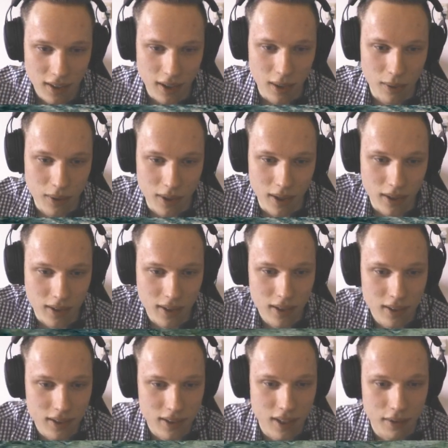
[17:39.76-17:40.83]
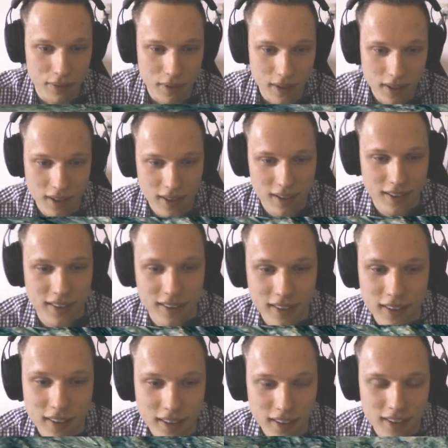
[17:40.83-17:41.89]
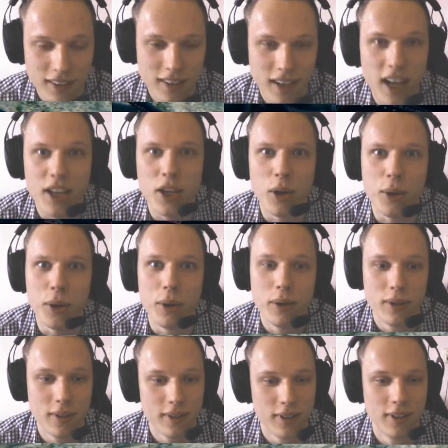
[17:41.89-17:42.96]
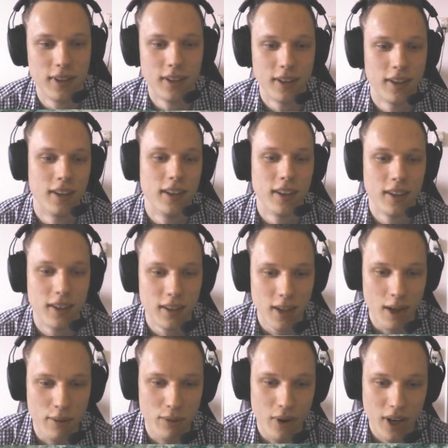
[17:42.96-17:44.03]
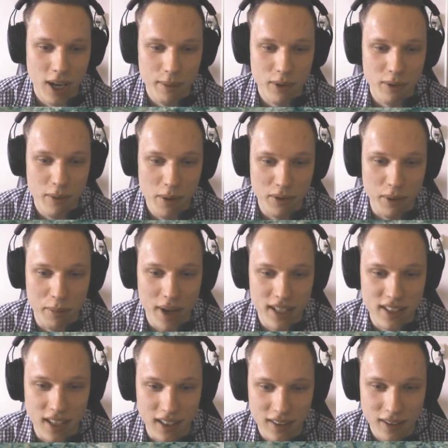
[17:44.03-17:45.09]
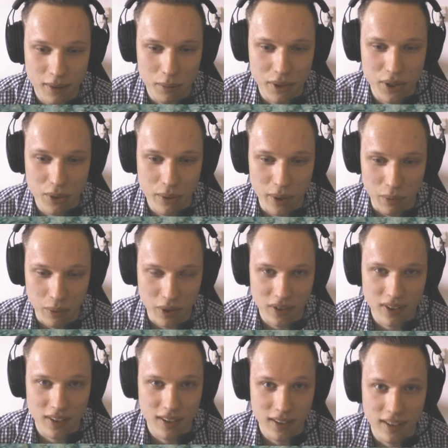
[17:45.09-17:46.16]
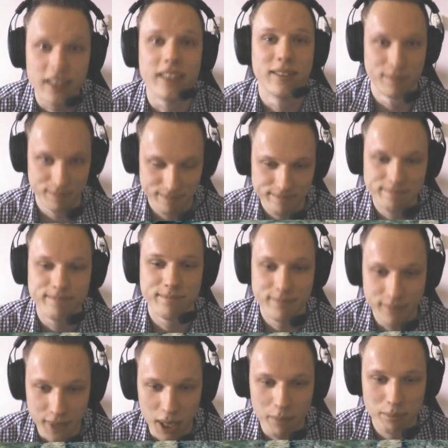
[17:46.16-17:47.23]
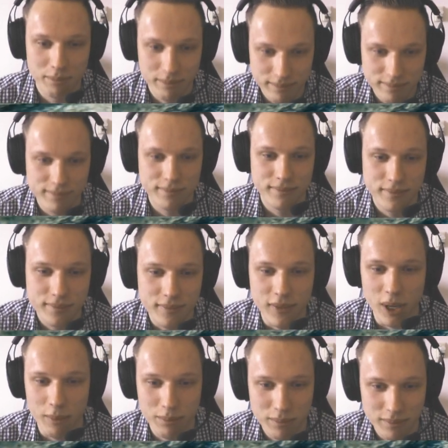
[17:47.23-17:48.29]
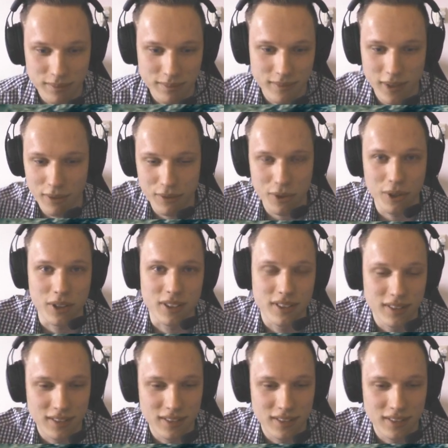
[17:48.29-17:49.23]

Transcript: Oh god, Stefan. I know you. If Wargaming removed the batchat, would you quit WoT? Yep. Yep. Of course.